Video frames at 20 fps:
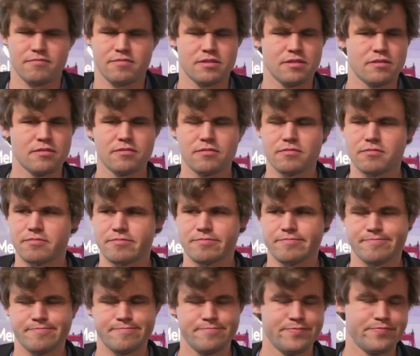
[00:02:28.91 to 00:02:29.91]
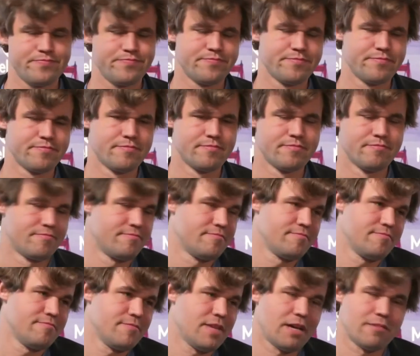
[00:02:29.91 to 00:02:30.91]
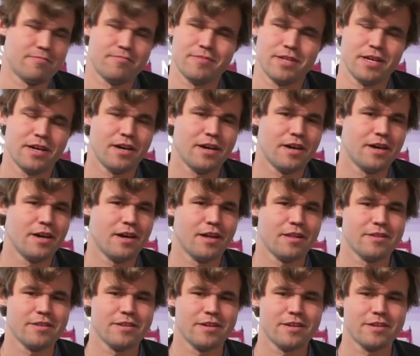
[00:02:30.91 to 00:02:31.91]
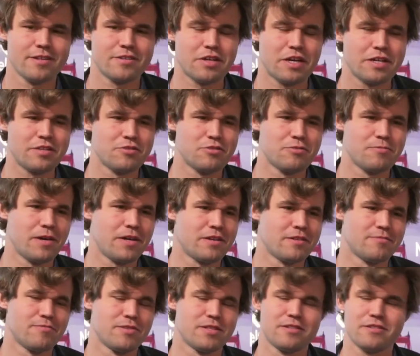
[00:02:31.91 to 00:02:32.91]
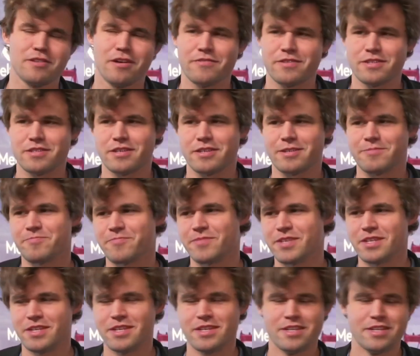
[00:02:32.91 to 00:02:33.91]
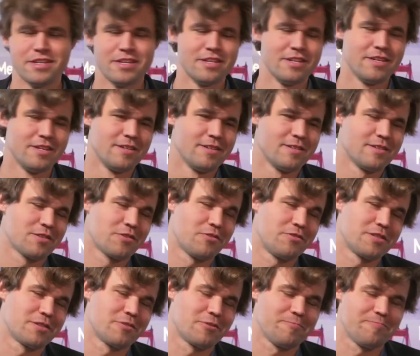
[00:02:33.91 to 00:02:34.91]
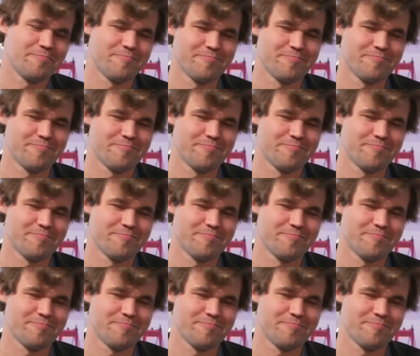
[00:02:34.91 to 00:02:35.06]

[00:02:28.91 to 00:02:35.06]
So yeah, uh, I'll uh, try to do better, but obviously, score is